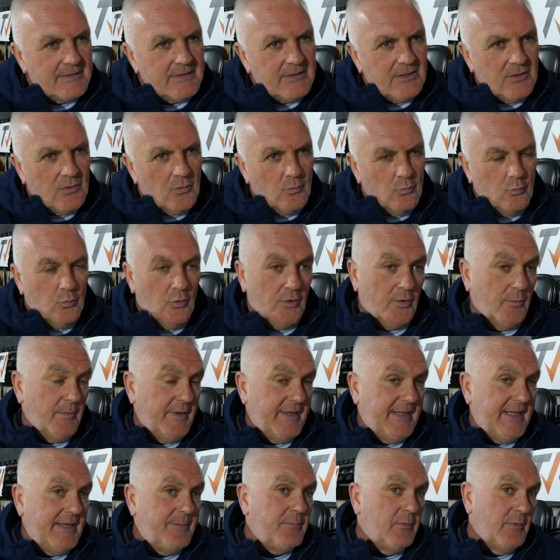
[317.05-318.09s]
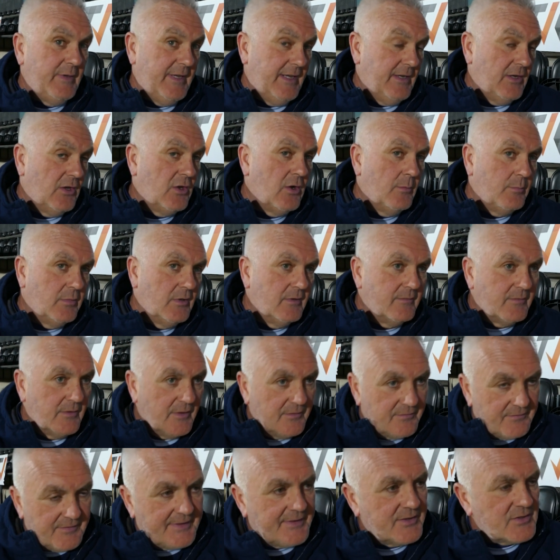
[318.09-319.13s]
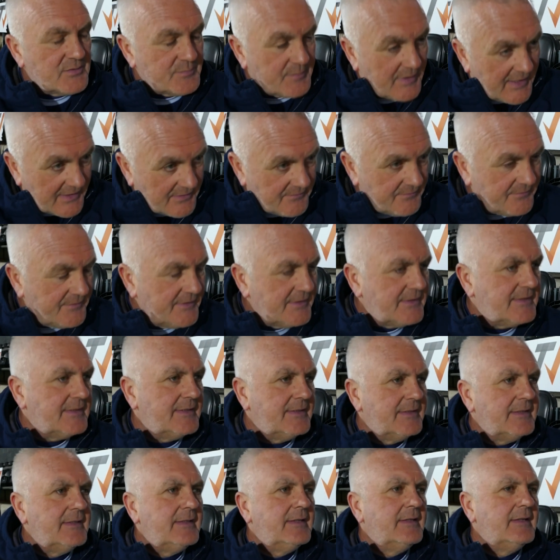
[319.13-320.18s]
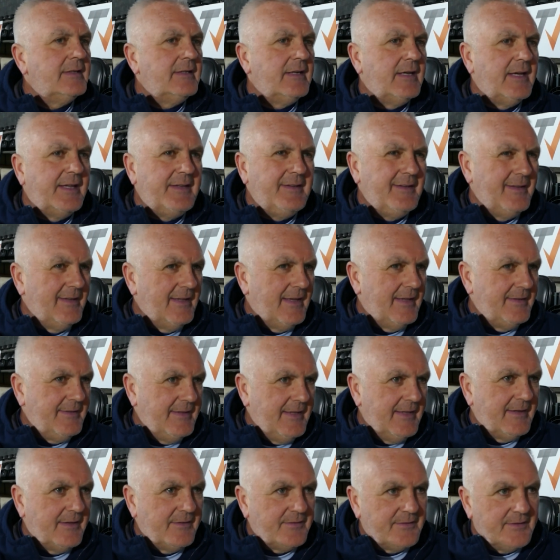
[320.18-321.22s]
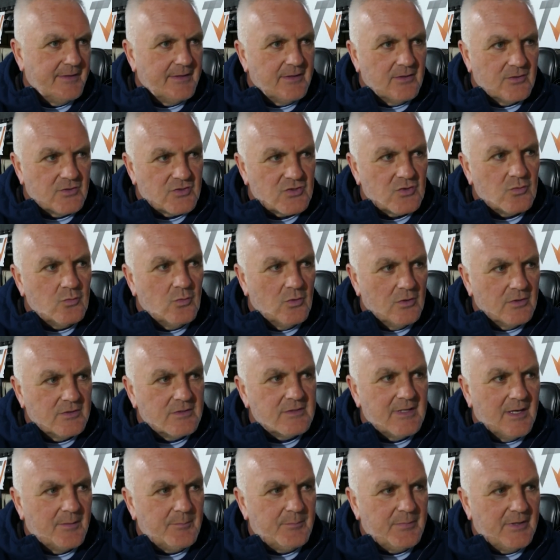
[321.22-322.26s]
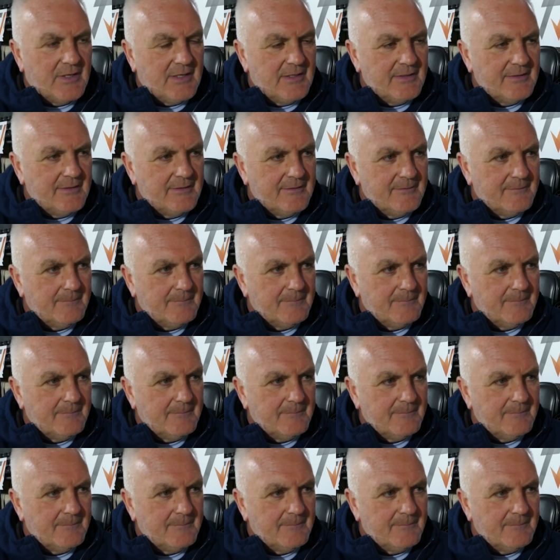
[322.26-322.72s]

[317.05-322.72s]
You know, what do we need? We need a couple of our defenders back fit, and then I think our squad's not bad.